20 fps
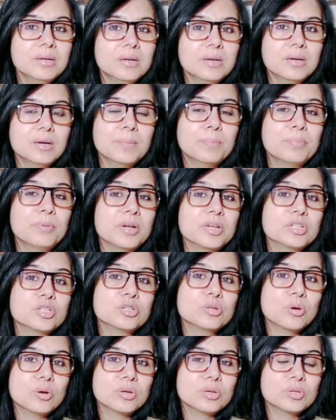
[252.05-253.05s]
a
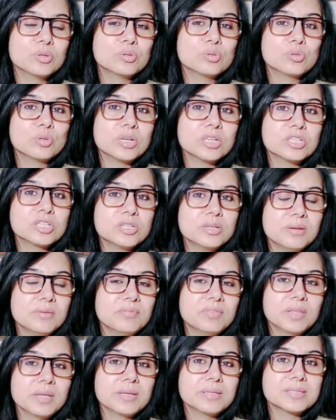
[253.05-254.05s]
pressure on you to
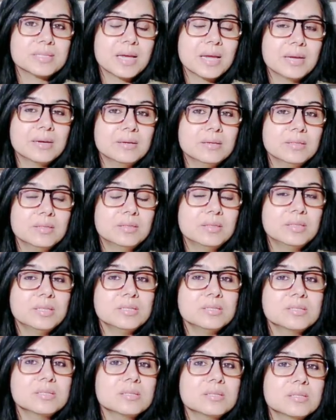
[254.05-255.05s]
achieve things, and
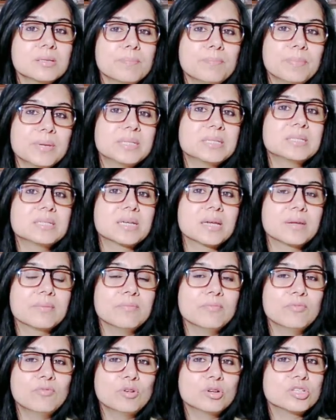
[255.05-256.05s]
this is the best
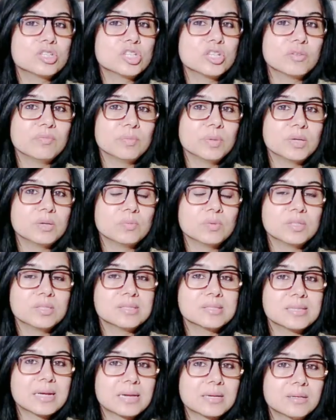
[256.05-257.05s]
time for achievement with
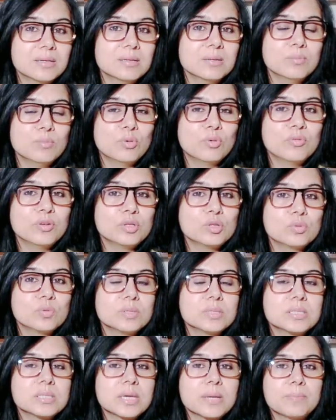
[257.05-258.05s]
Saturn moving
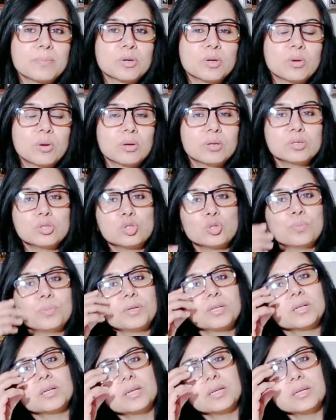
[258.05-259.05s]
towards Capricorn,
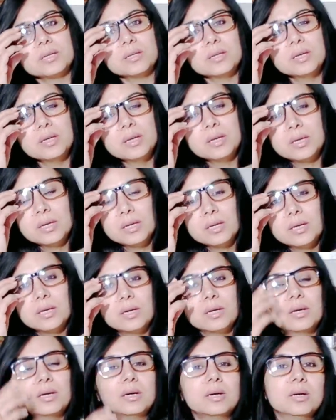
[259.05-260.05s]
Jupiter in
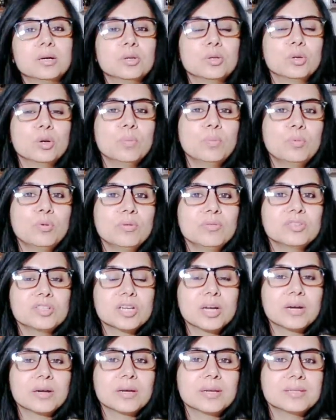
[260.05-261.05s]
uh, you know,
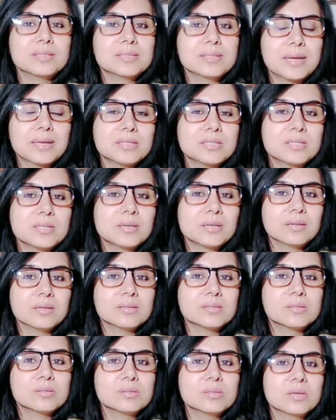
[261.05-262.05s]
Purvashada and
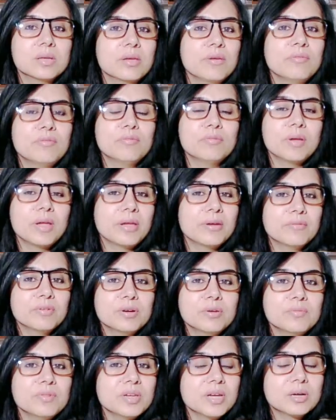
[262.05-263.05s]
Sagittarius. If
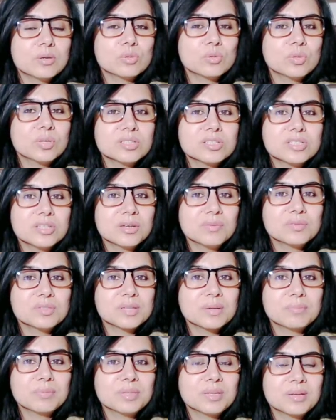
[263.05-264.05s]
ever we are to achieve
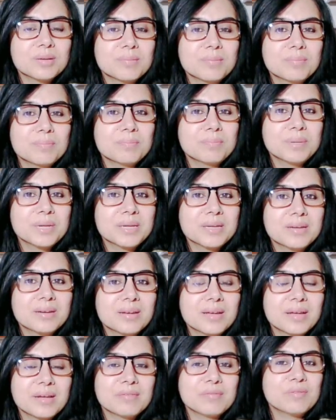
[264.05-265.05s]
something big in
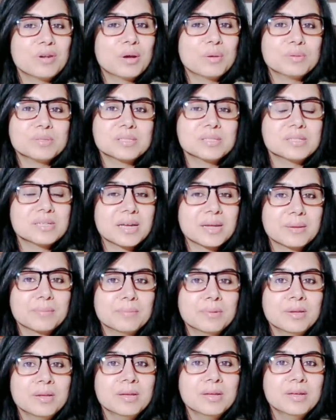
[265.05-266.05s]
life, now is the
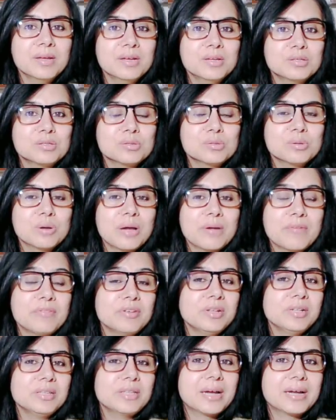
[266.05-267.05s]
time. So I
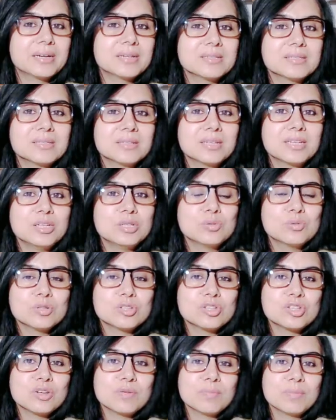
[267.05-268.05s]
feel that is the key to
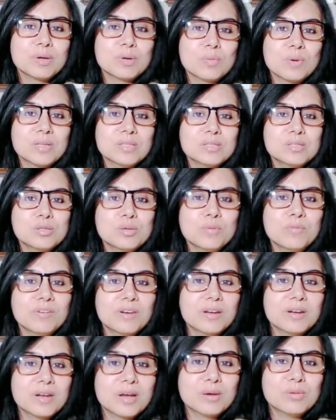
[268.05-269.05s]
achievement. Once you've
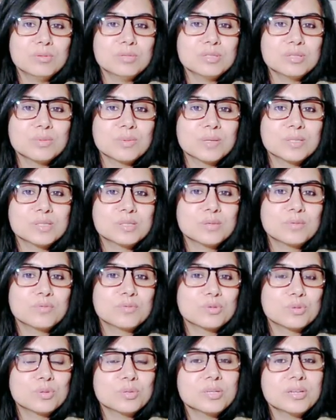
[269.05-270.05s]
announced, once you've
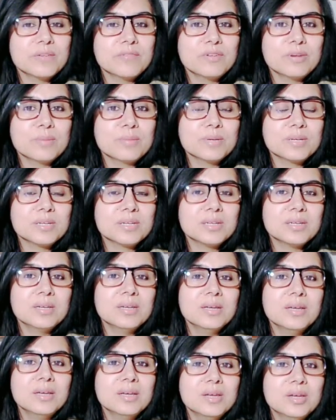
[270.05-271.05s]
told everybody
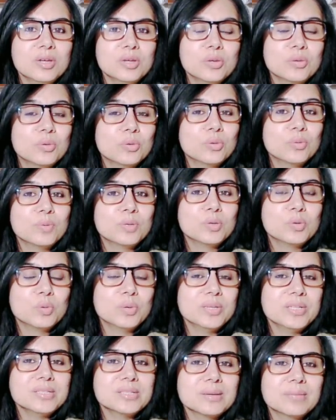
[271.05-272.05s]
you're going to be
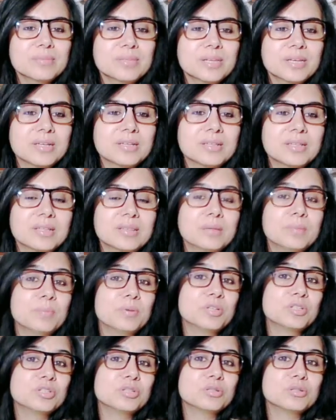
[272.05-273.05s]
doing something, then the
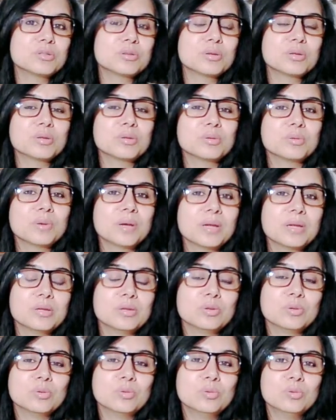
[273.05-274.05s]
pressure is on you, and
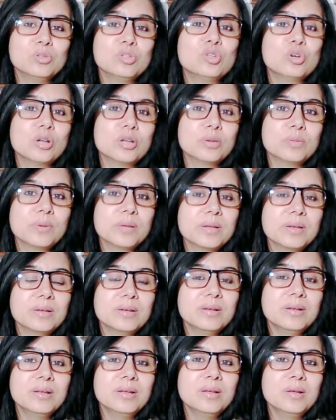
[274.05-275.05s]
you jolly
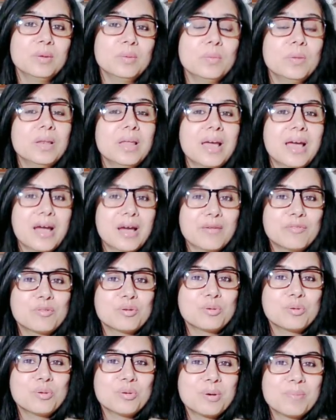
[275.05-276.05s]
well will have
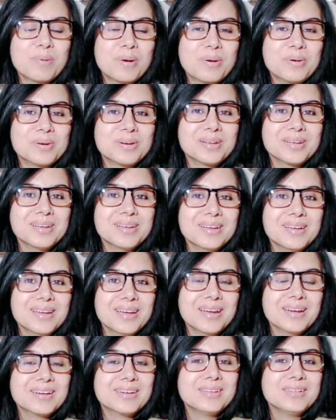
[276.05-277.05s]
to go about
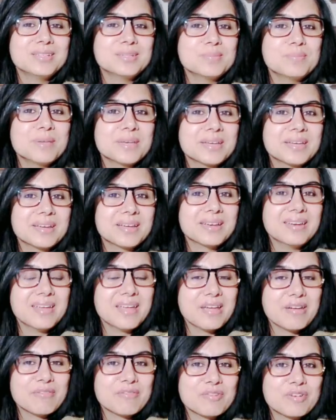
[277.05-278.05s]
at least making an
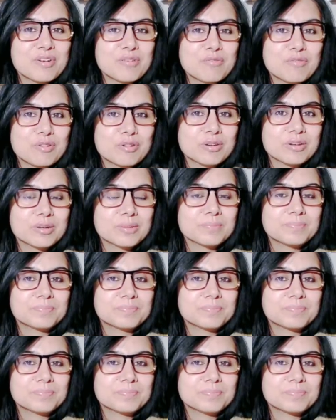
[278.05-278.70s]
effort for it.